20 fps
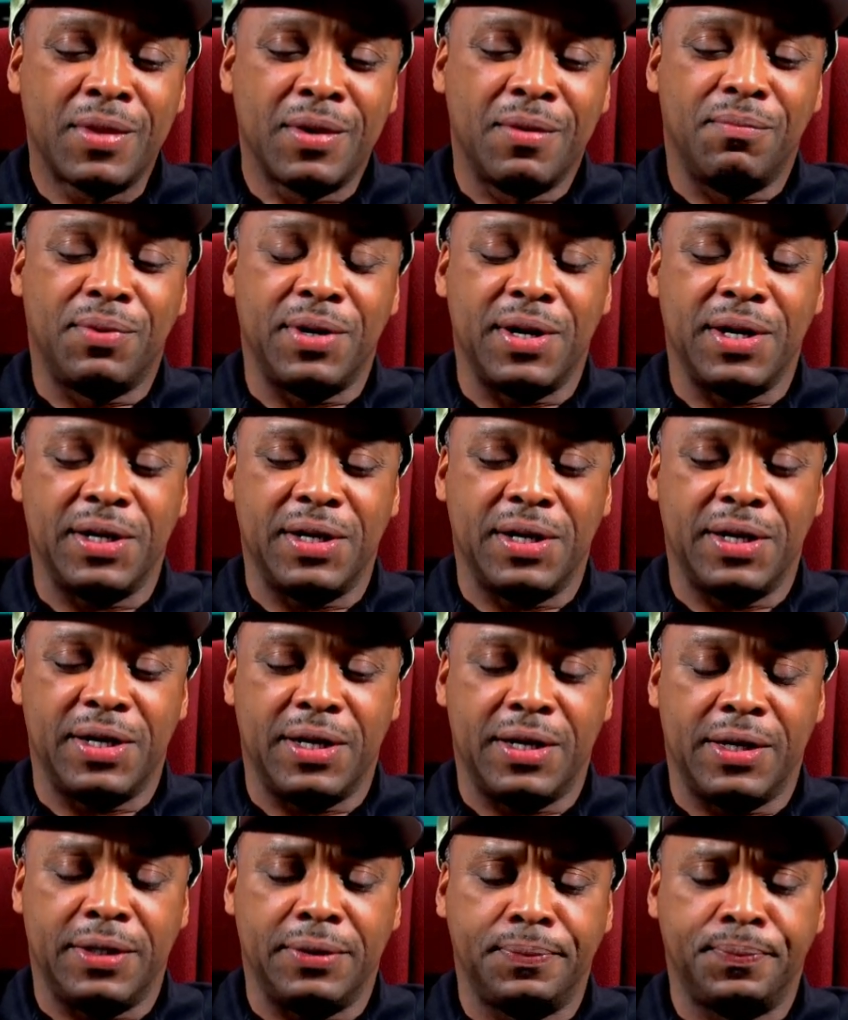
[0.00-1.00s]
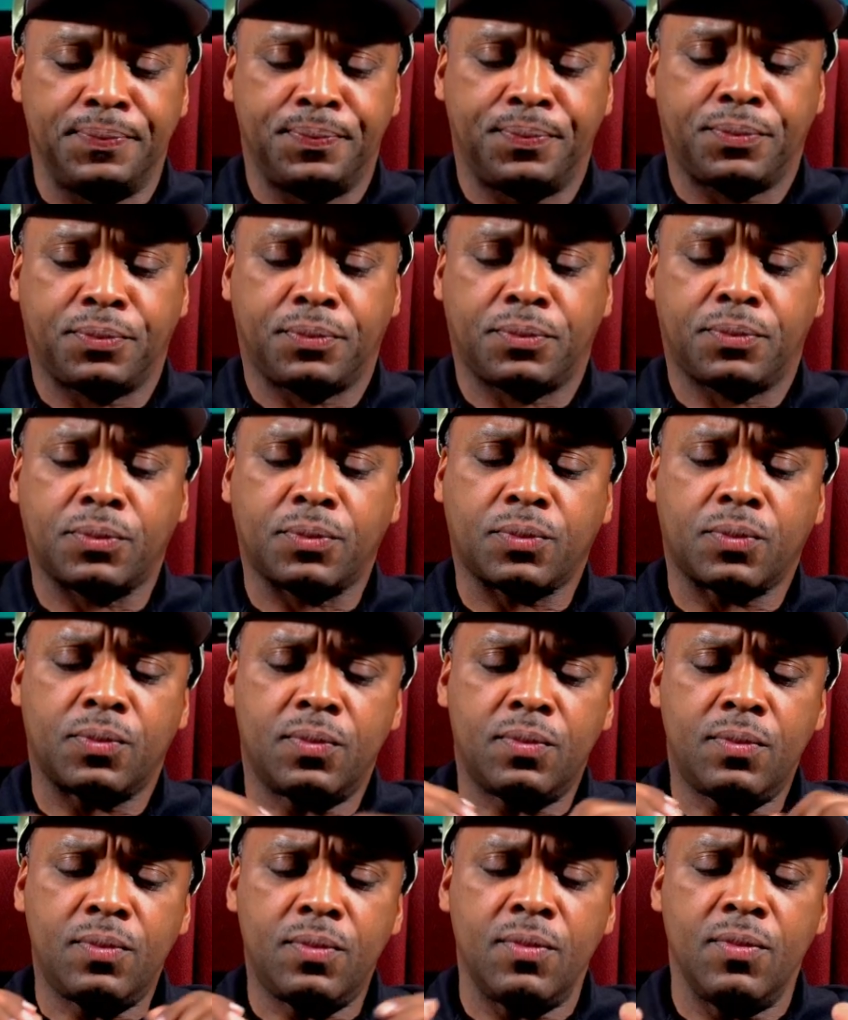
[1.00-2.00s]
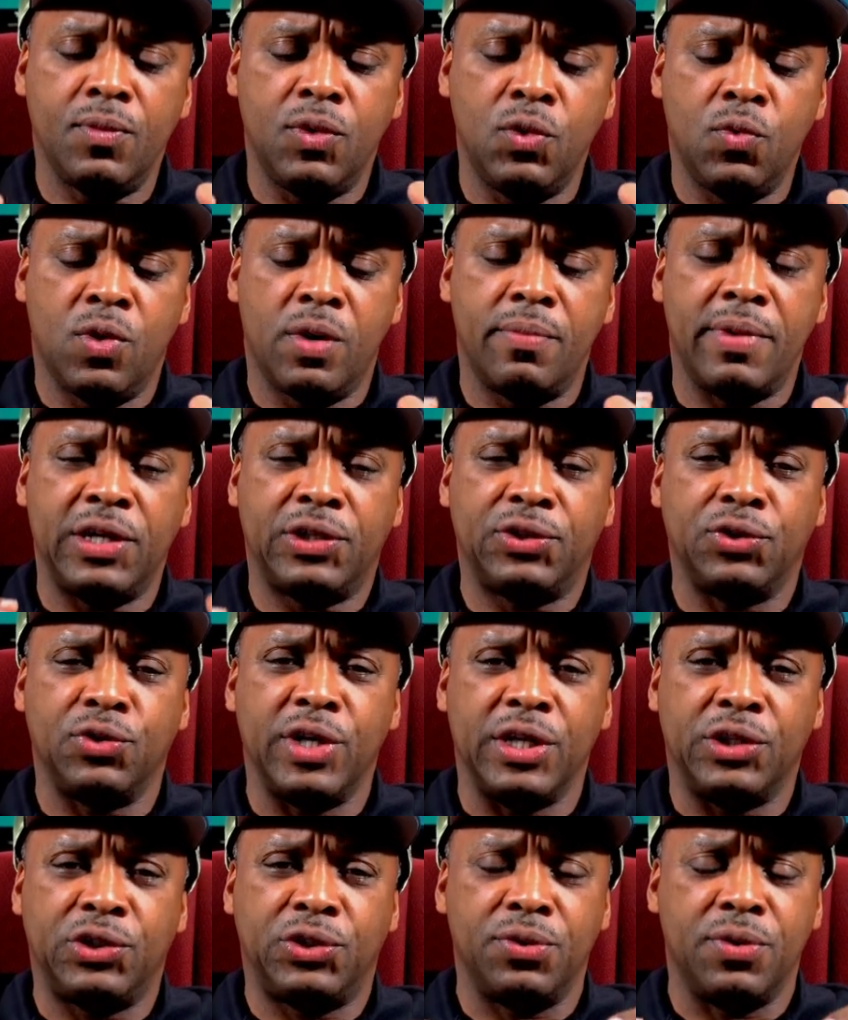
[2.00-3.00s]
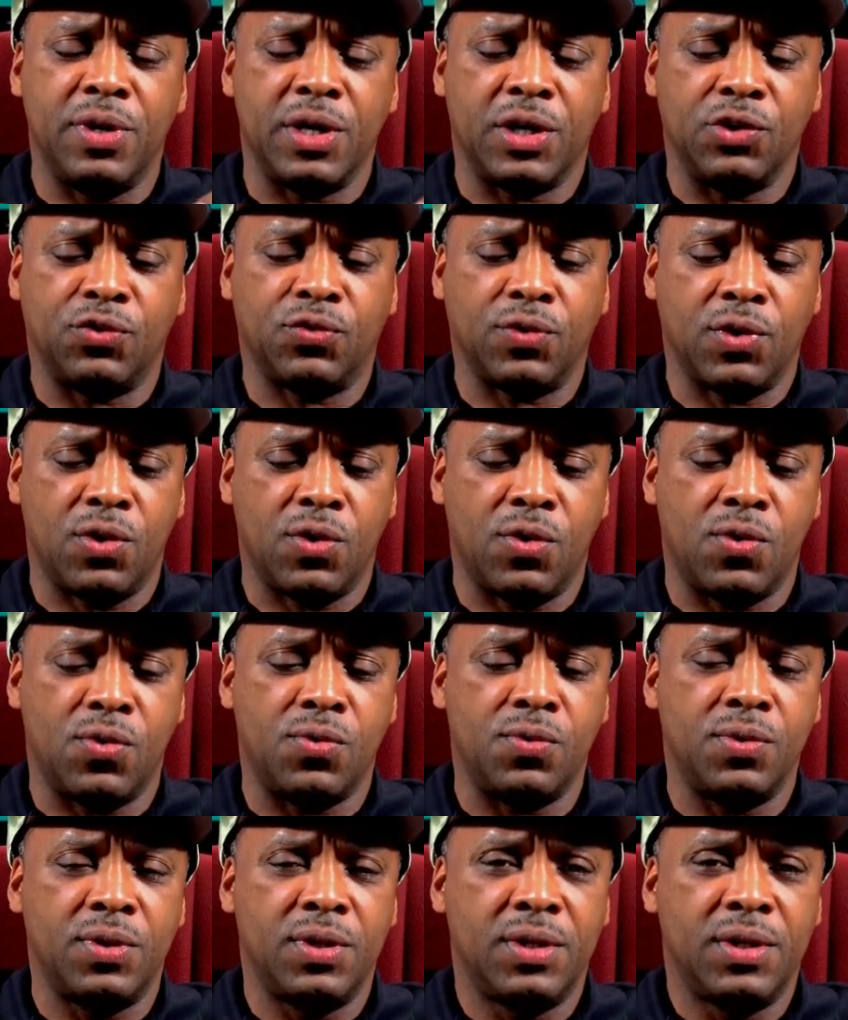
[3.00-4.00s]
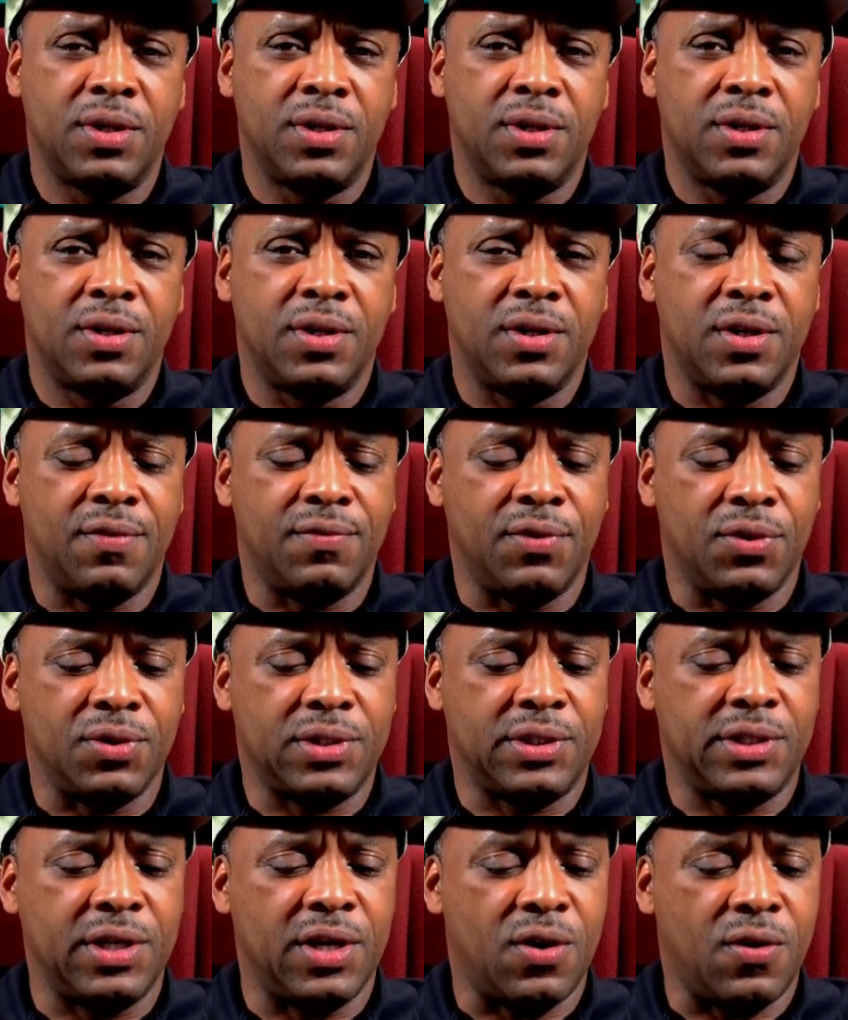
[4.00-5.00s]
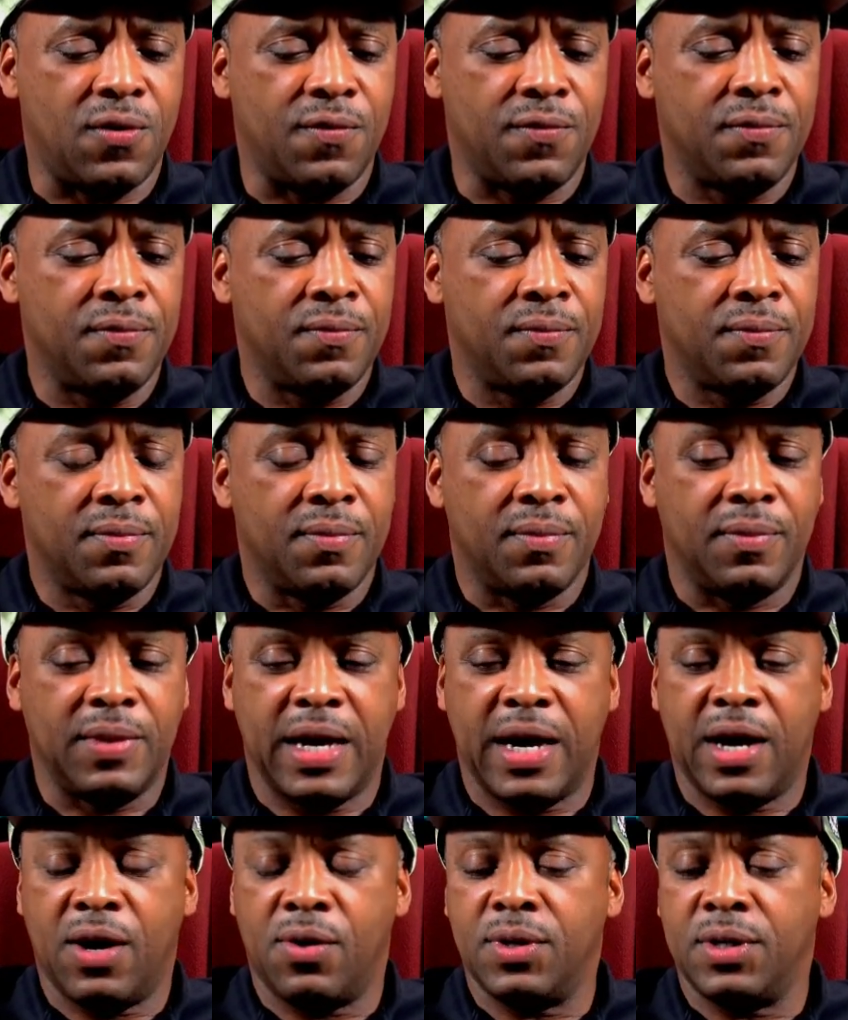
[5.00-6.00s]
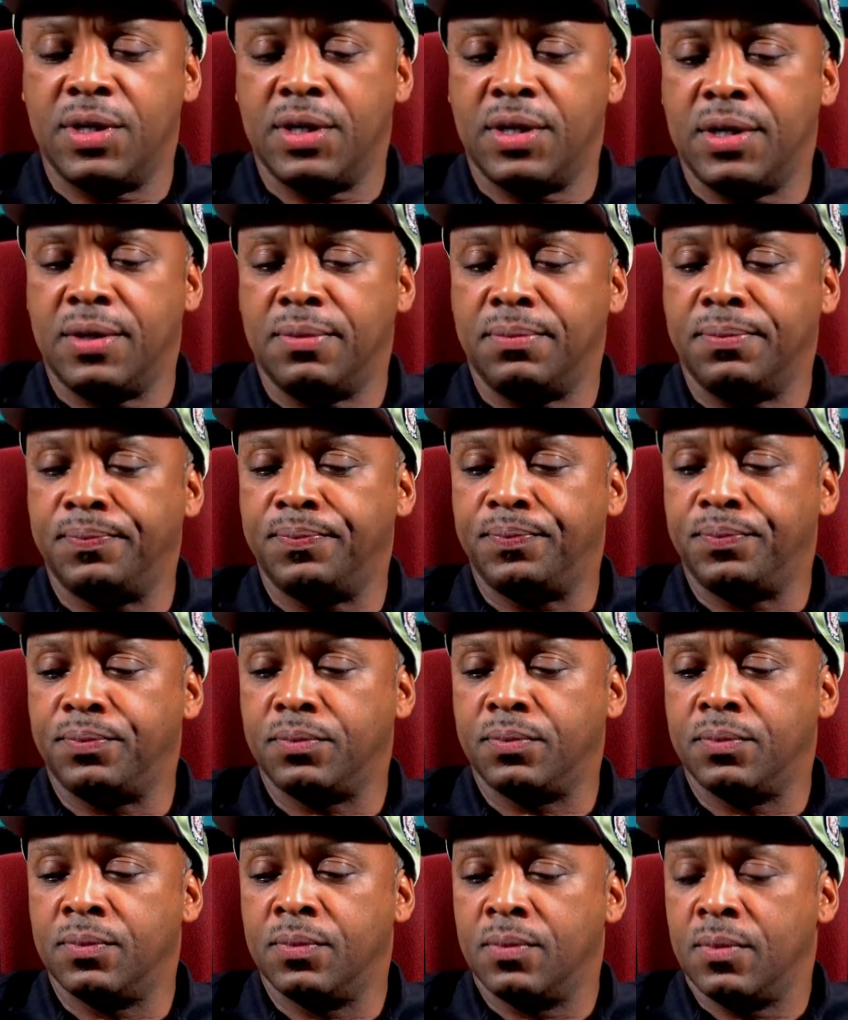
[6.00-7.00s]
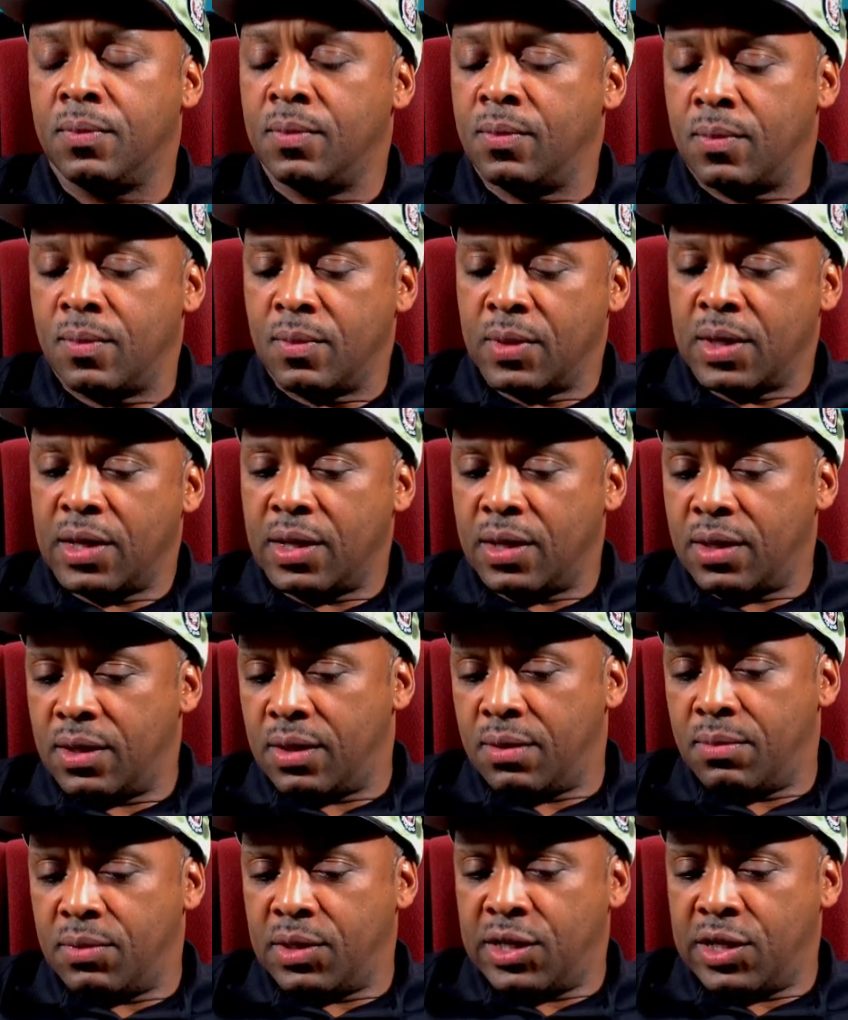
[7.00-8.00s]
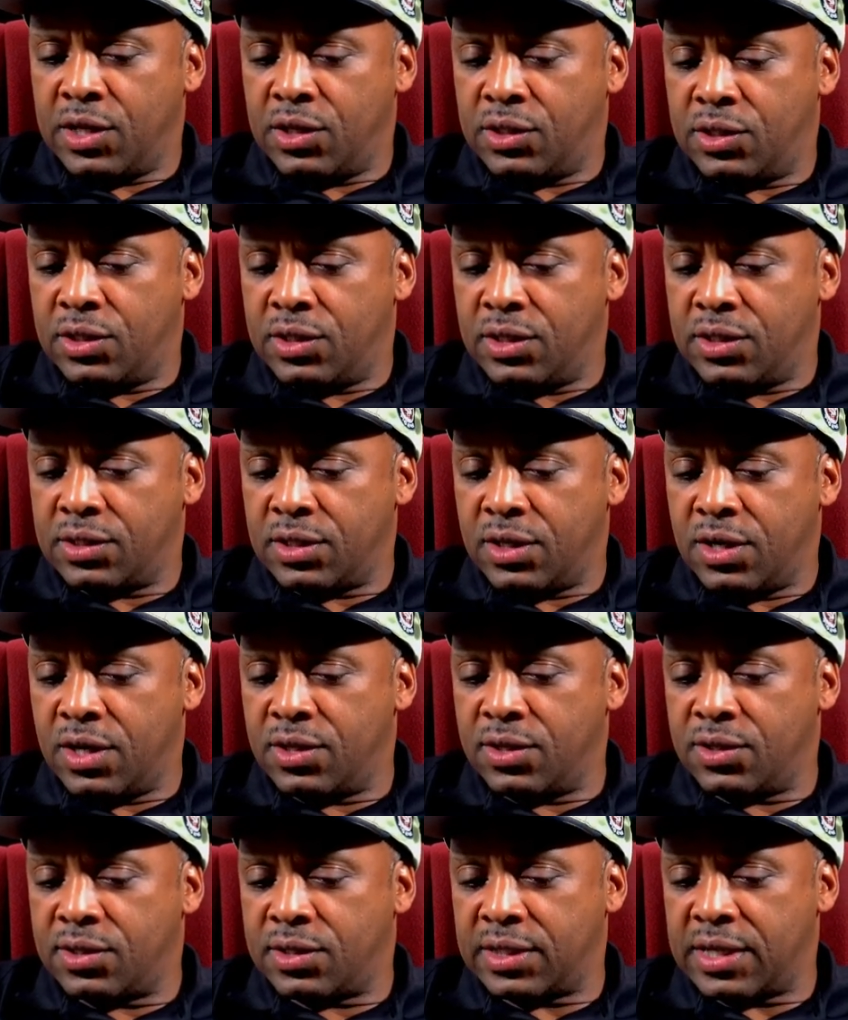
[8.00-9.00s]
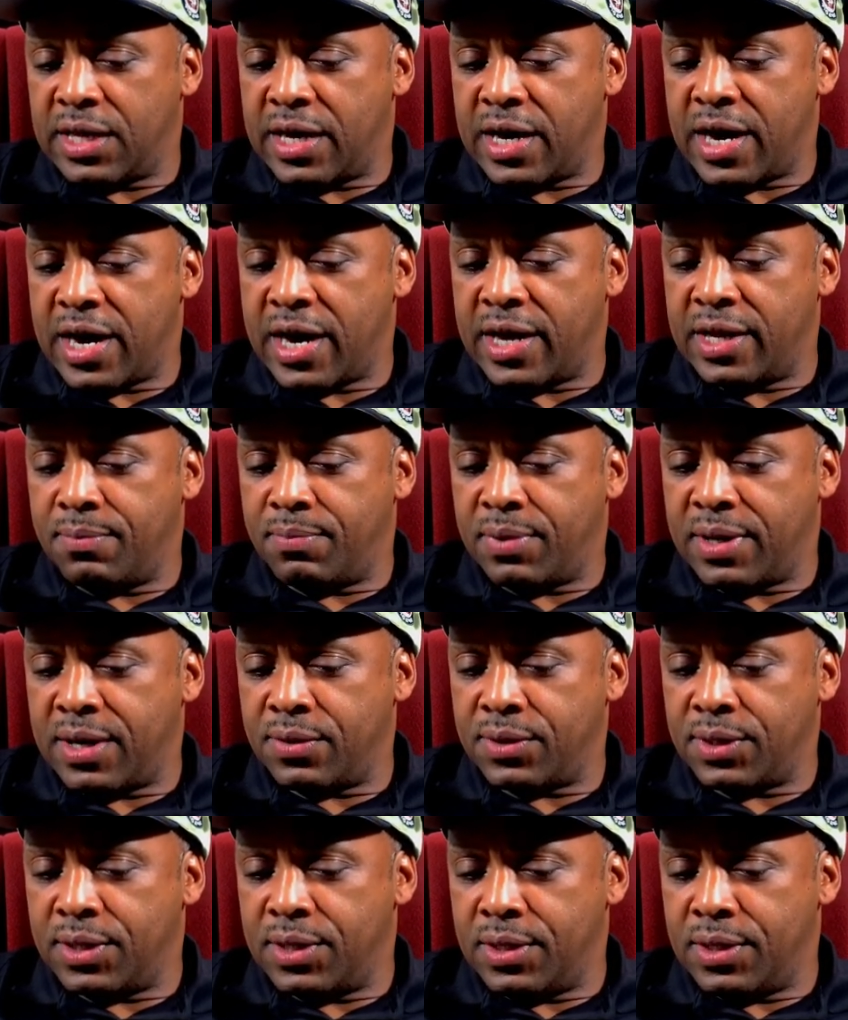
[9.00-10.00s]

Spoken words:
But you want to make sure that you're in control of yourself. Now, I'm gonna get into this other slide about